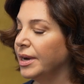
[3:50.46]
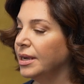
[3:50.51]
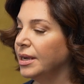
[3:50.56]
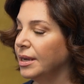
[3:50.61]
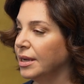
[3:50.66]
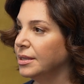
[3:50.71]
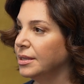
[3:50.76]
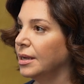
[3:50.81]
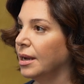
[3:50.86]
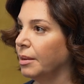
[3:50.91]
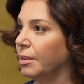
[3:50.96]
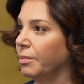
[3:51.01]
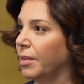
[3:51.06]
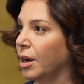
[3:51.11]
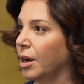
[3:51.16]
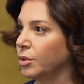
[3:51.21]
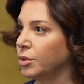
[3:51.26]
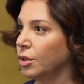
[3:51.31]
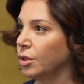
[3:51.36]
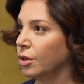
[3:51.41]
little
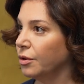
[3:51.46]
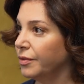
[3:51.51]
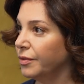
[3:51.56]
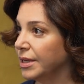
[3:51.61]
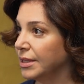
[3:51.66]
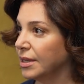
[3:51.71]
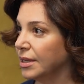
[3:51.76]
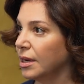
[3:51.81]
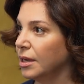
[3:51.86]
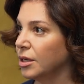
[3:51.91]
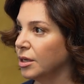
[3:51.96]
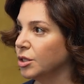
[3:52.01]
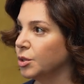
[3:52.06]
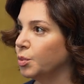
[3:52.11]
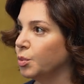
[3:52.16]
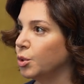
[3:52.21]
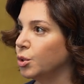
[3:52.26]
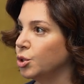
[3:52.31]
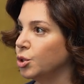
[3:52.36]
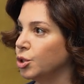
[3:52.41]
amount of the sun
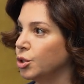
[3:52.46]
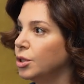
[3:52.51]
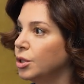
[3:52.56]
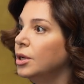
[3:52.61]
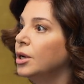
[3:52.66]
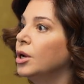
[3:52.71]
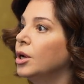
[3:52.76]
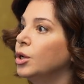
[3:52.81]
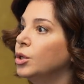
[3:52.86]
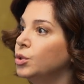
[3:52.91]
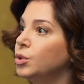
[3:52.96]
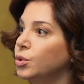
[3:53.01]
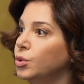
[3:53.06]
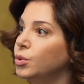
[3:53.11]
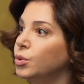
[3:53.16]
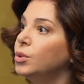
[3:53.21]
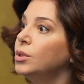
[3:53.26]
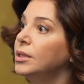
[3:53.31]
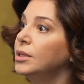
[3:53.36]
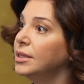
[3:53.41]
exposure
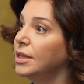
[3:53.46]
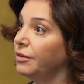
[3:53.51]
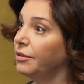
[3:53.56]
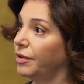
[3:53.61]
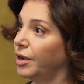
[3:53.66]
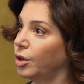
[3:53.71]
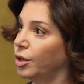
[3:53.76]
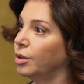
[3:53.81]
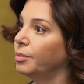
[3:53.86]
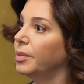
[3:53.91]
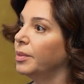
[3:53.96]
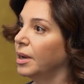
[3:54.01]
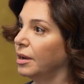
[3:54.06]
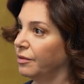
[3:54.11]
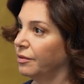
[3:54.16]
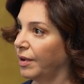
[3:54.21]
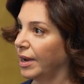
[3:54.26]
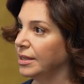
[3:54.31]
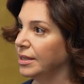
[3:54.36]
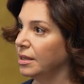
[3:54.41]
to develop
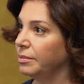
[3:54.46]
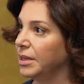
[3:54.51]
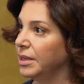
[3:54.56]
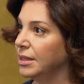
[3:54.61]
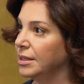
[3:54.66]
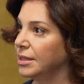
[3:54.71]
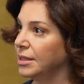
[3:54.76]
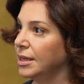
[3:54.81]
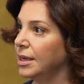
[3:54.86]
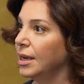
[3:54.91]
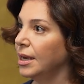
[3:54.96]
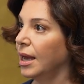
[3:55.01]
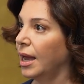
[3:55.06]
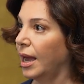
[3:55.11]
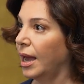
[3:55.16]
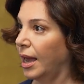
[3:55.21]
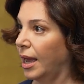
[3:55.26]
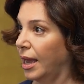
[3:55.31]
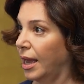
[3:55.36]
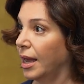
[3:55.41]
vitamin D,
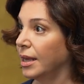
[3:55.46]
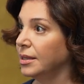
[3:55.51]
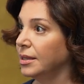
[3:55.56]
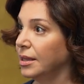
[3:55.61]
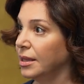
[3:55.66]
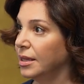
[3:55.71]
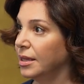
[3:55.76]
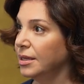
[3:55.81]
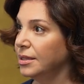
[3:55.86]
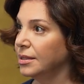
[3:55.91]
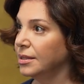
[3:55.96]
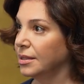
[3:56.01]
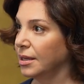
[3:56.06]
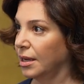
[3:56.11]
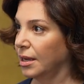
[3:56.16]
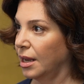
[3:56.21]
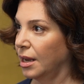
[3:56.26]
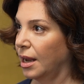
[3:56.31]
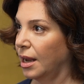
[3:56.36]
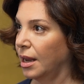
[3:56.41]
and this
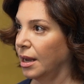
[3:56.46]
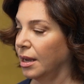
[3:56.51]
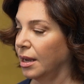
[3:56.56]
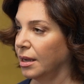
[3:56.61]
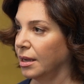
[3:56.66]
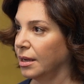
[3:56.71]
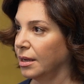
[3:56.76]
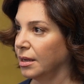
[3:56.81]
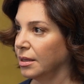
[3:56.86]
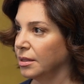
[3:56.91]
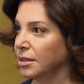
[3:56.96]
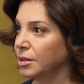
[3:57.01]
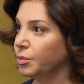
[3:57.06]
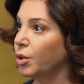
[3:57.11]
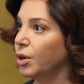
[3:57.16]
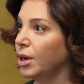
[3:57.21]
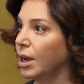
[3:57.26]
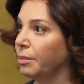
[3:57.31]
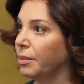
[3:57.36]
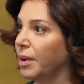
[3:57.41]

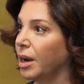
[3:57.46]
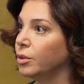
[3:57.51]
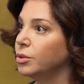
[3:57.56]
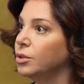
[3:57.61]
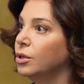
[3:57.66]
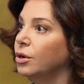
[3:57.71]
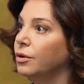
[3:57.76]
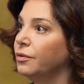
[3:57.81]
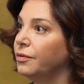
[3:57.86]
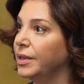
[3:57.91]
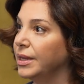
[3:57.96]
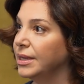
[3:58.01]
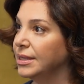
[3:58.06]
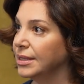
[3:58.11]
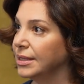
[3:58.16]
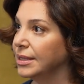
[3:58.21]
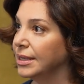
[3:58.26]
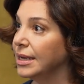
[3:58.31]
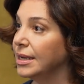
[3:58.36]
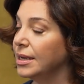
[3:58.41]
small amount of the
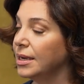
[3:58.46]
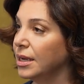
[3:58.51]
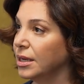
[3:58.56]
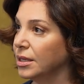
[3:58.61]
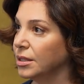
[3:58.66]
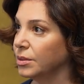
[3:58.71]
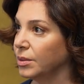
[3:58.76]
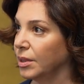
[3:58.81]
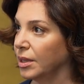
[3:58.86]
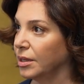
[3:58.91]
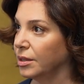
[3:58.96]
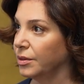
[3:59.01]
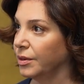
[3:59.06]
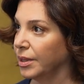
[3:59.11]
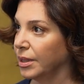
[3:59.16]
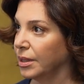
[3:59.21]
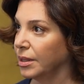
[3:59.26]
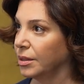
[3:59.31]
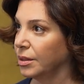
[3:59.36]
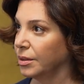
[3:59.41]
skin
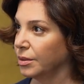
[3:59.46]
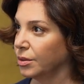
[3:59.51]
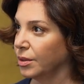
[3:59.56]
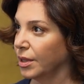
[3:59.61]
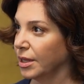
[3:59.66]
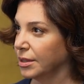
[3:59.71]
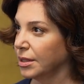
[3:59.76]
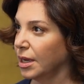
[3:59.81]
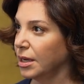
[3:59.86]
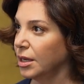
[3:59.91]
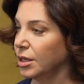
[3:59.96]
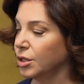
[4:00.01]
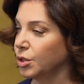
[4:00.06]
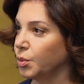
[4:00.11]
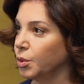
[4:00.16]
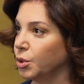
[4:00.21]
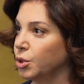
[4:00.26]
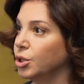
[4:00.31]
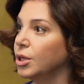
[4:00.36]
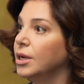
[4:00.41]
to the sun
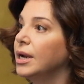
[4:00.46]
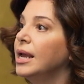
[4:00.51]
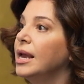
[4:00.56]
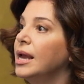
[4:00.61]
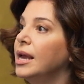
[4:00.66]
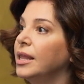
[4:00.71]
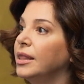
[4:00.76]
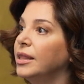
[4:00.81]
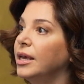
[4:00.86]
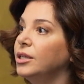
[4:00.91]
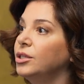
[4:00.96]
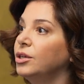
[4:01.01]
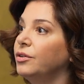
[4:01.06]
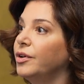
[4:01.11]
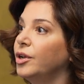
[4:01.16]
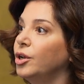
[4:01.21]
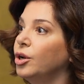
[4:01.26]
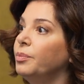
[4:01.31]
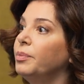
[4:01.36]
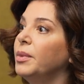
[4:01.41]
exposure, they
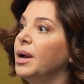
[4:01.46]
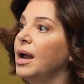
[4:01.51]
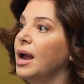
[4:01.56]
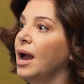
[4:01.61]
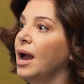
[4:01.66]
develop